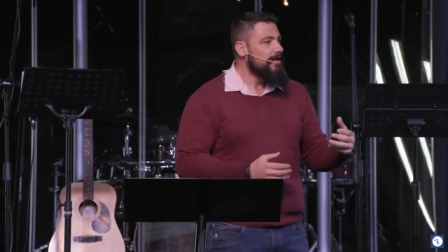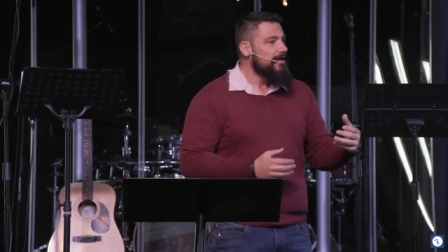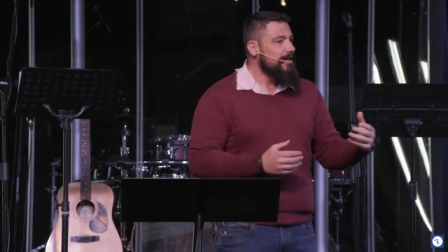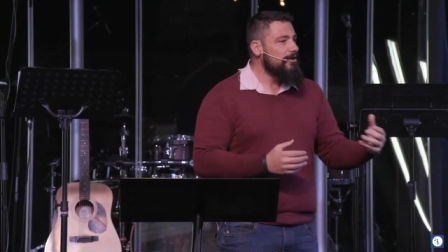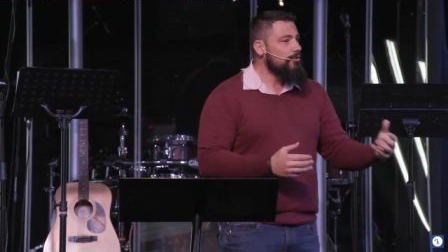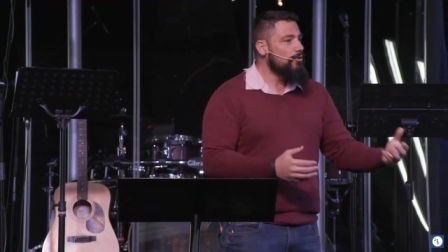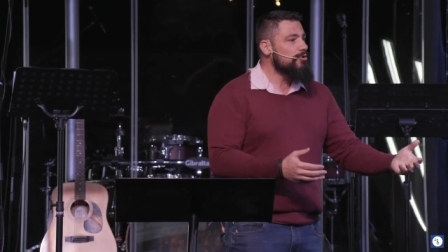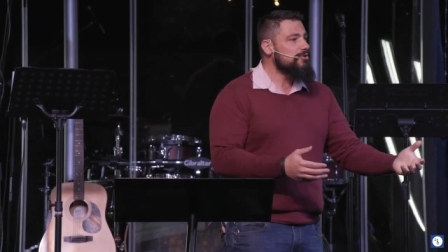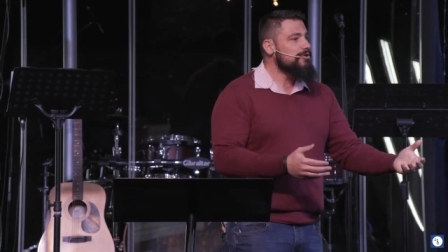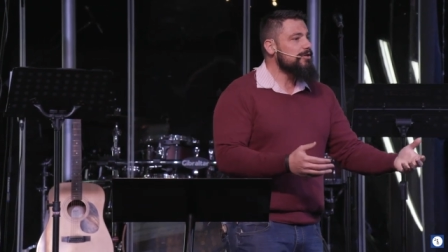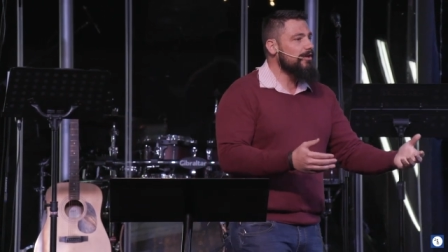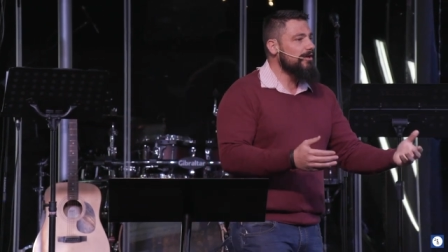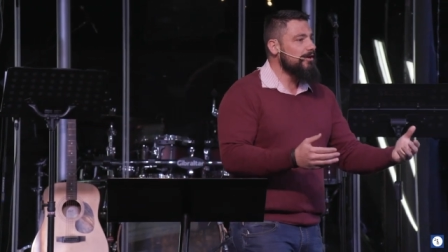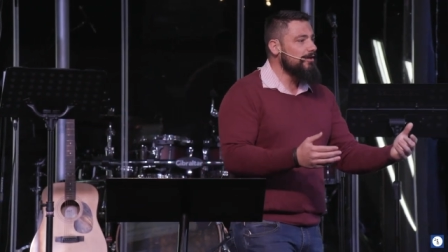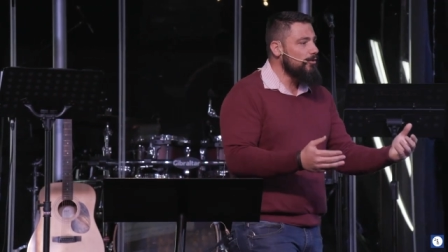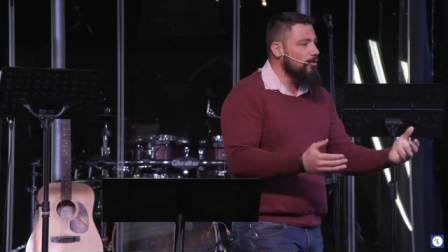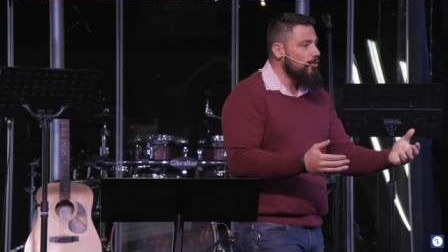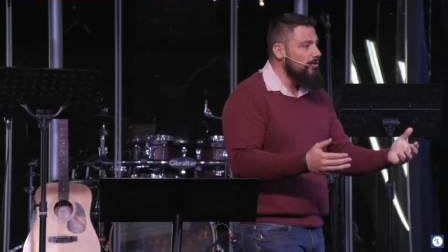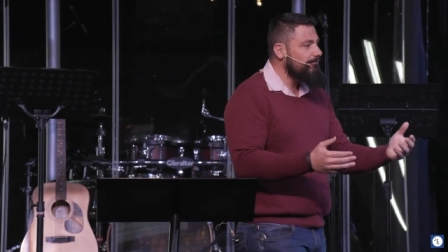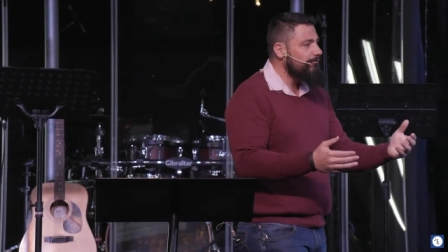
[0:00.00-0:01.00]
in, also,
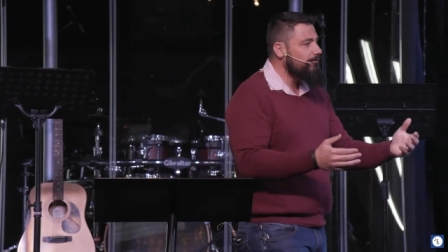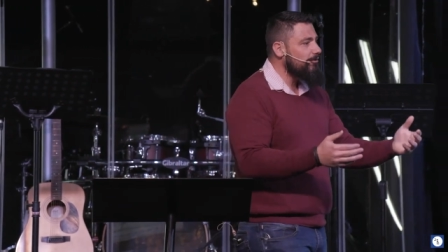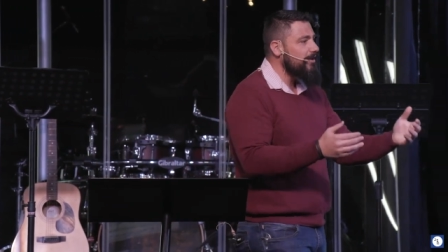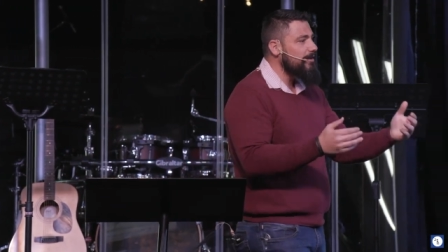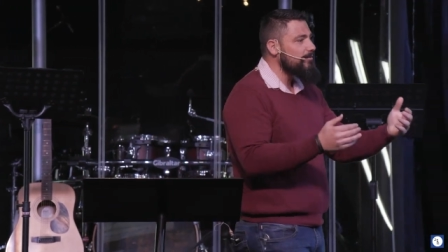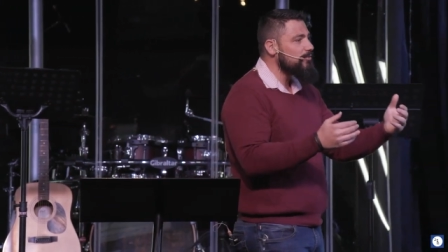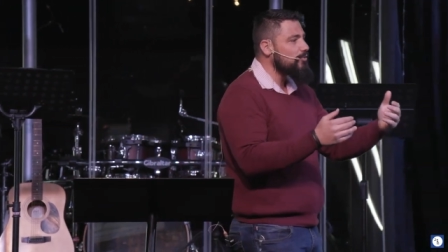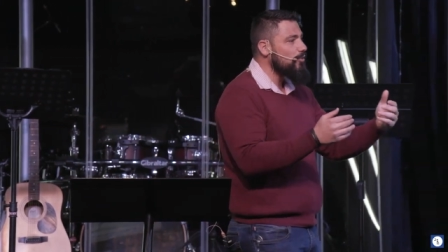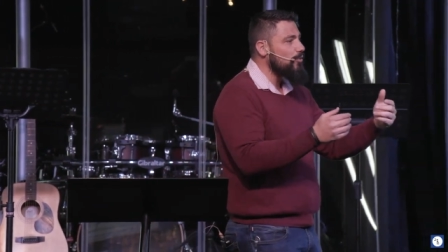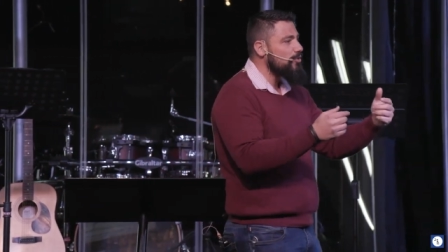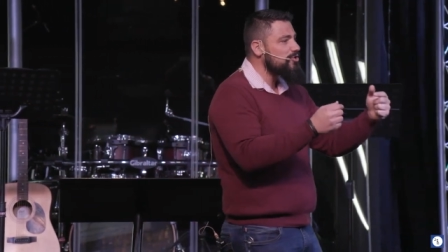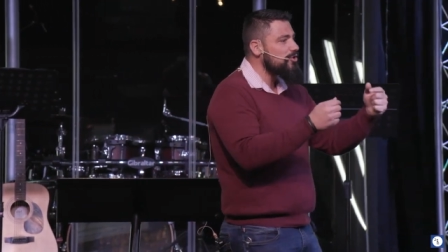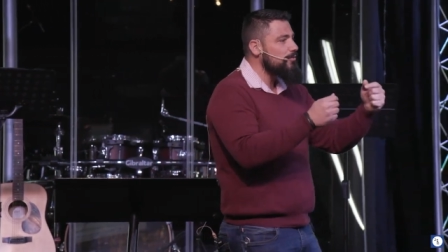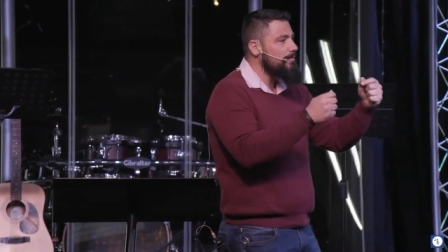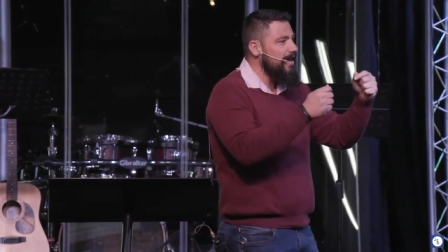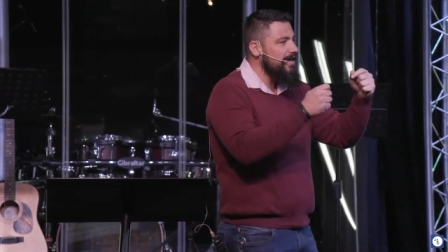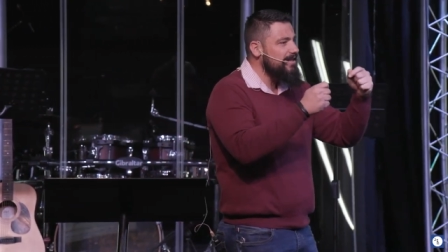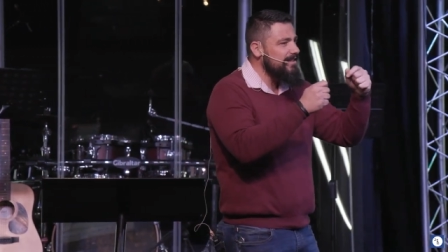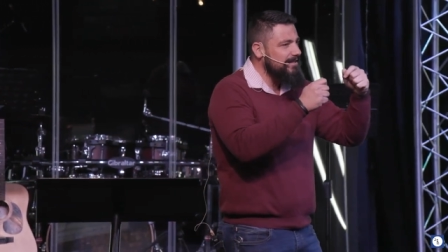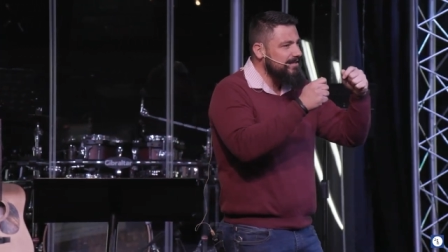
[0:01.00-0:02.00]
in order for them to also
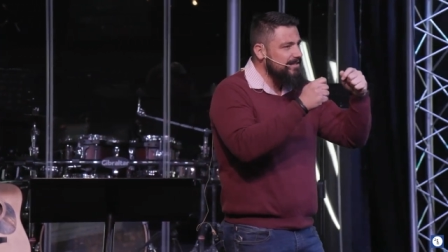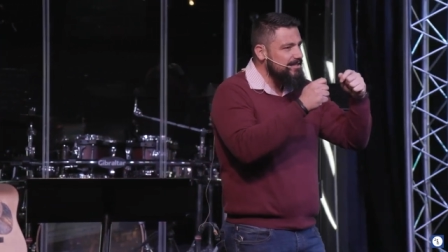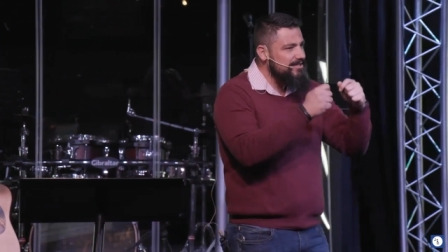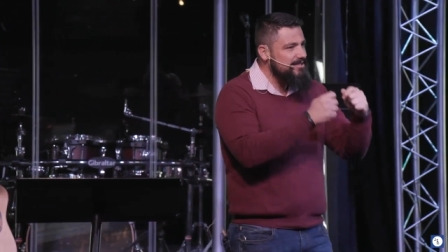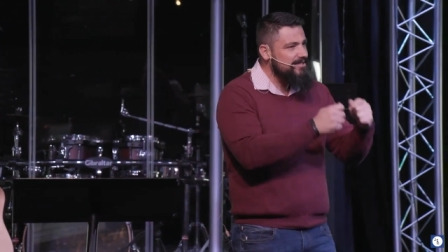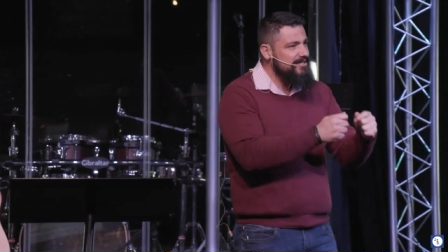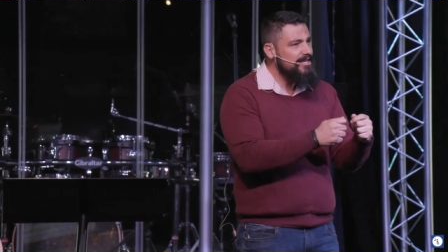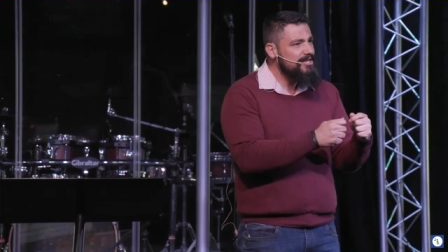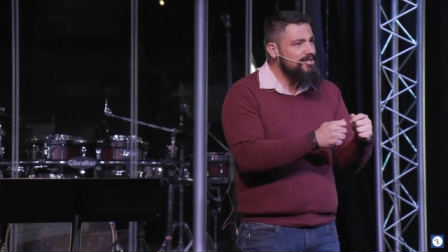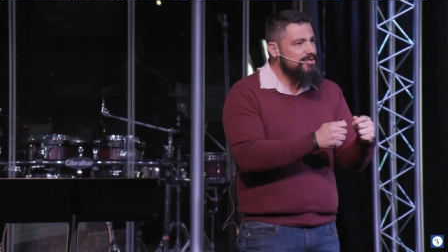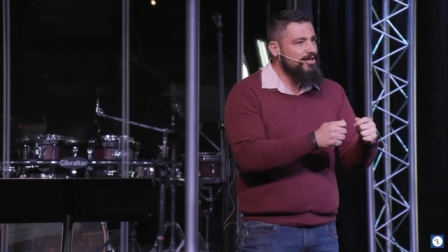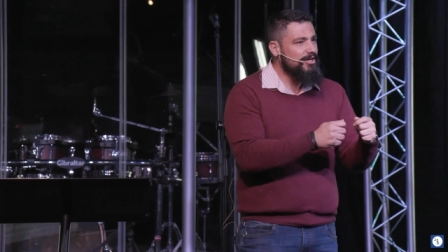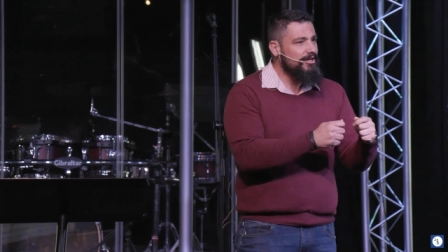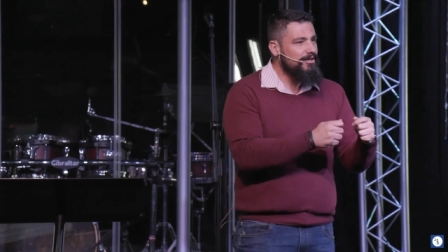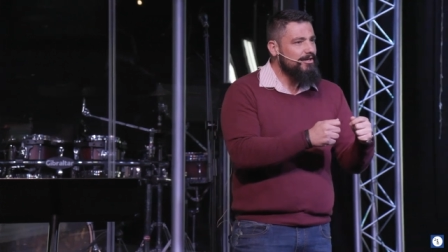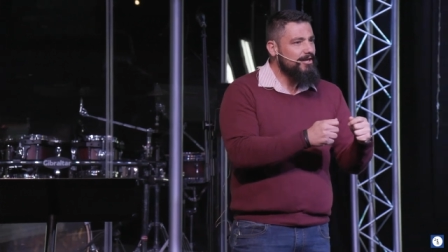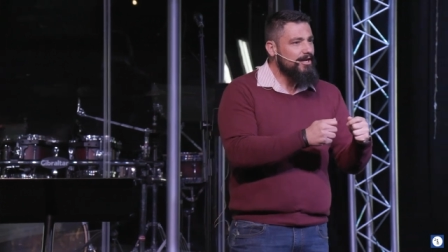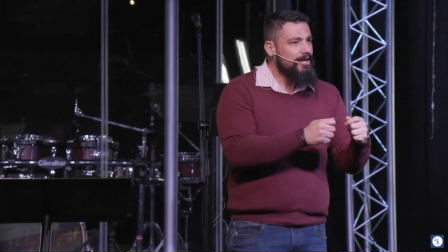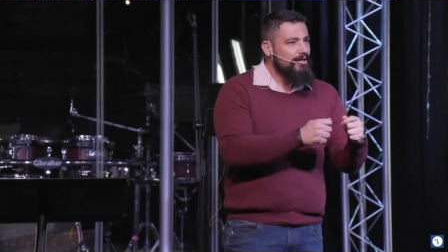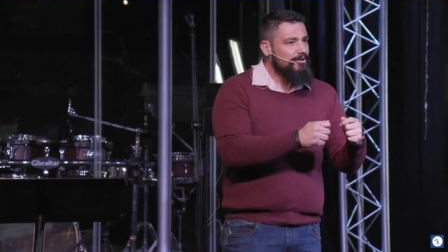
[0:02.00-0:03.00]
make that
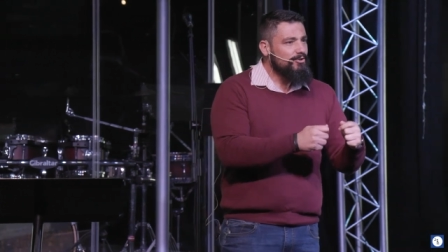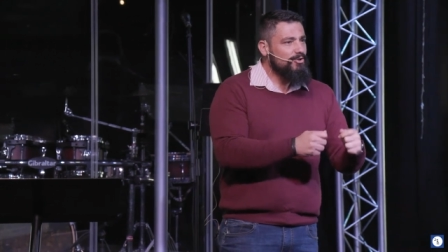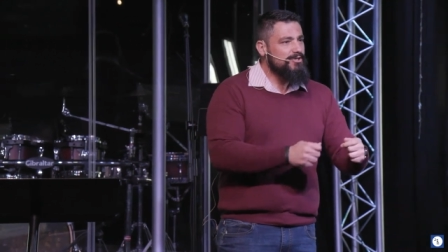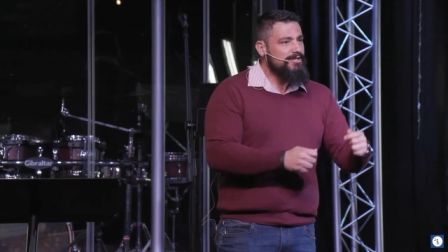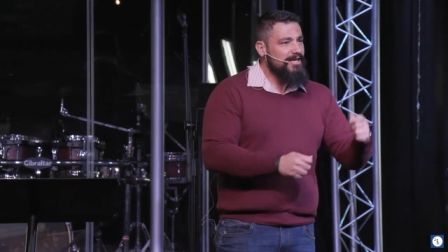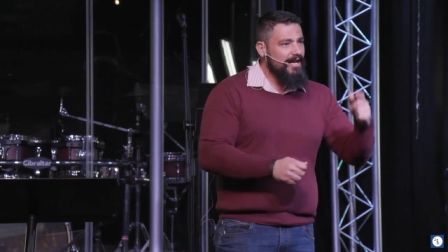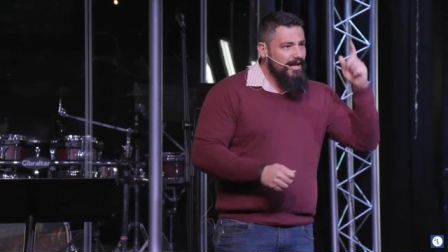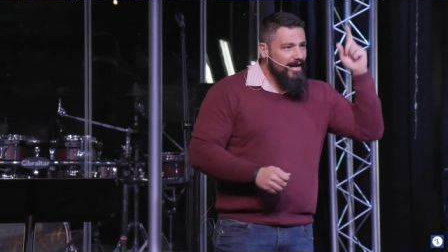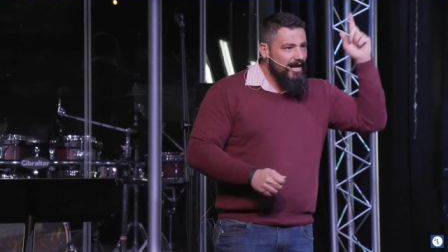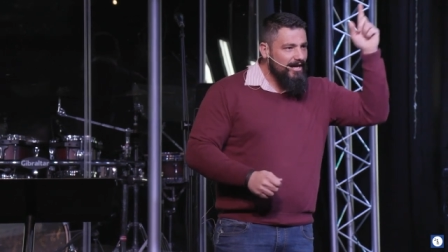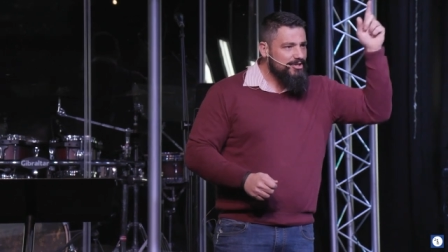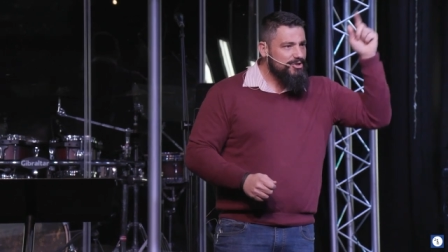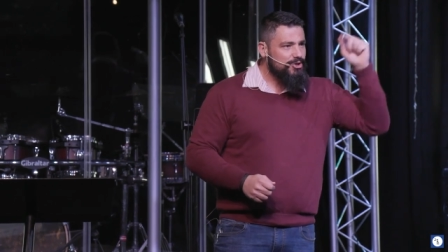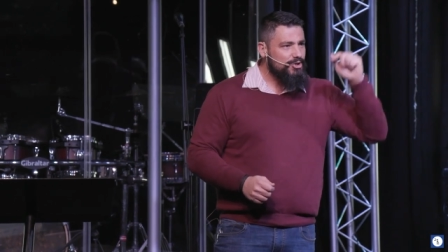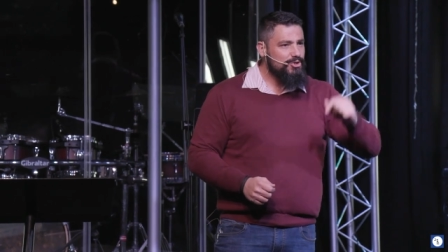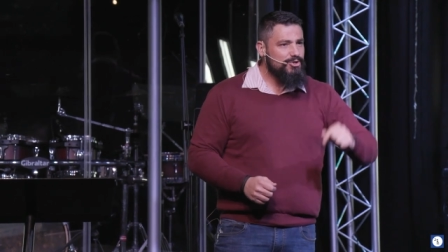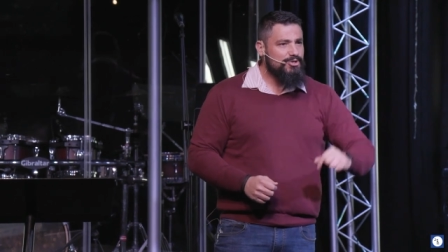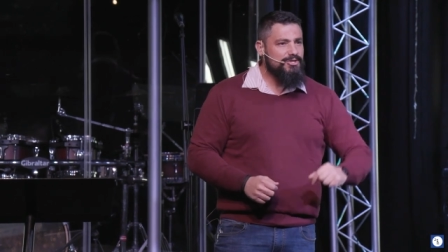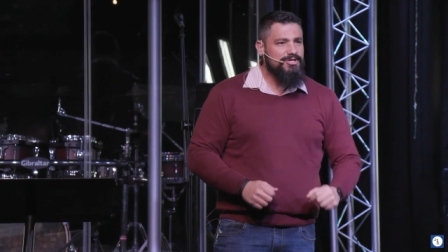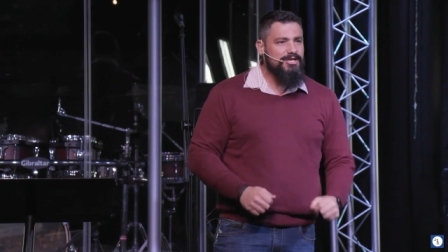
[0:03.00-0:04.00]
decision to say, I
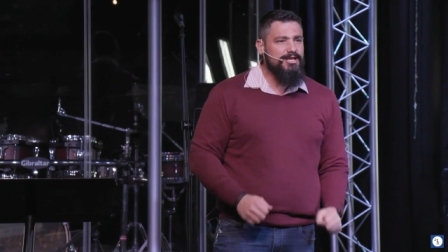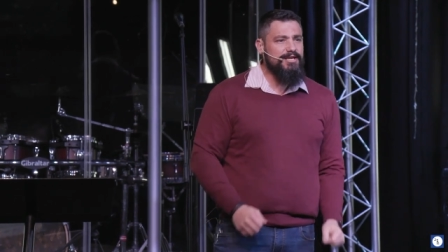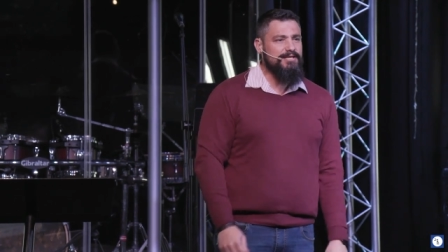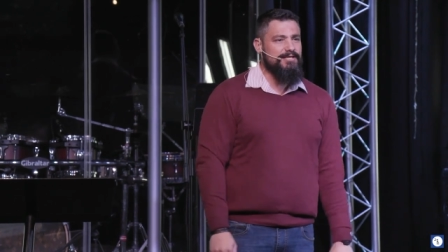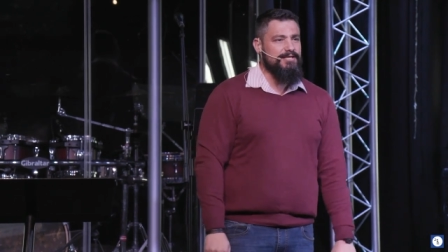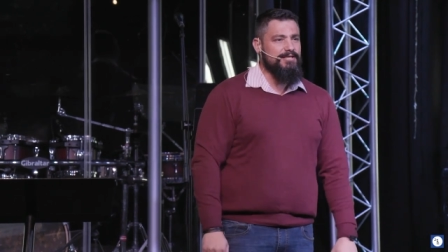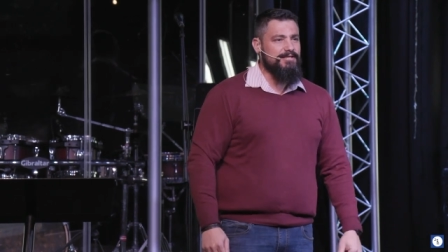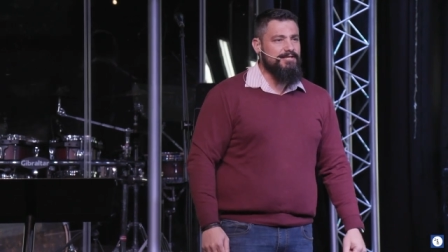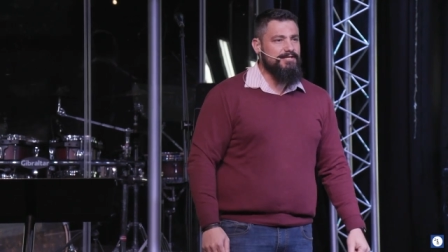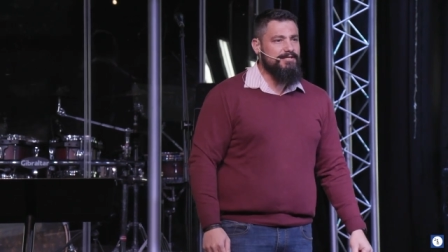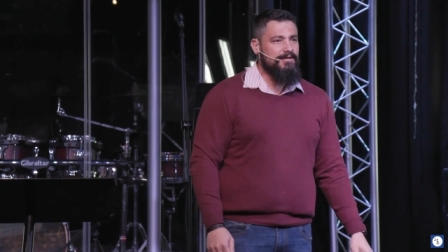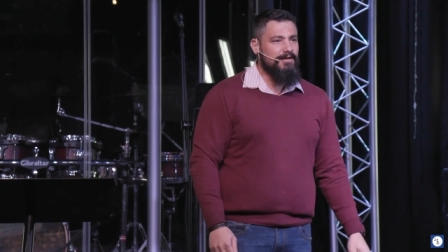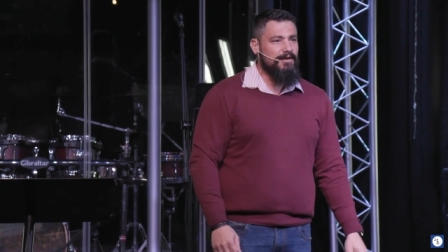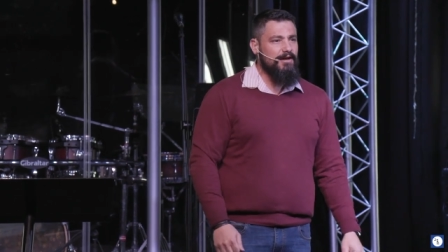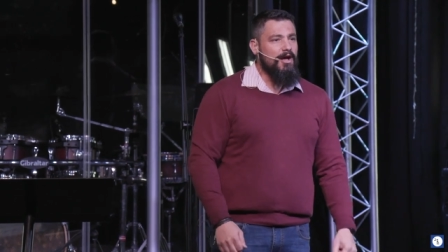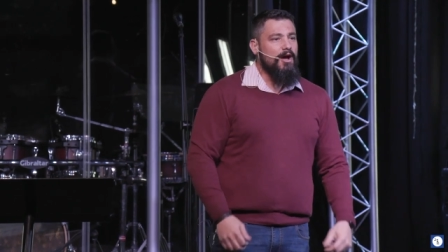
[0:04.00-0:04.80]
choose Jesus.